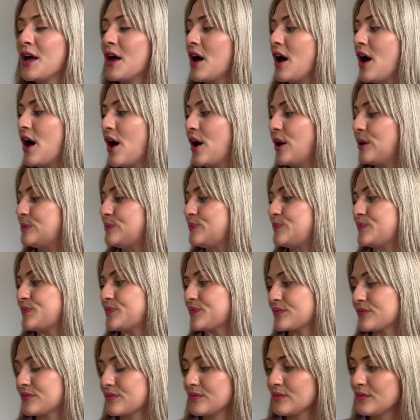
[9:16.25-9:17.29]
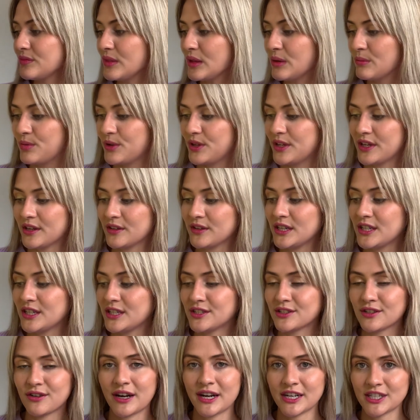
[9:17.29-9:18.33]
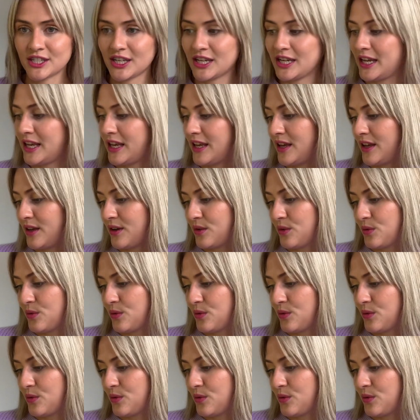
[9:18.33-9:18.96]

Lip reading: But the ingredients are actually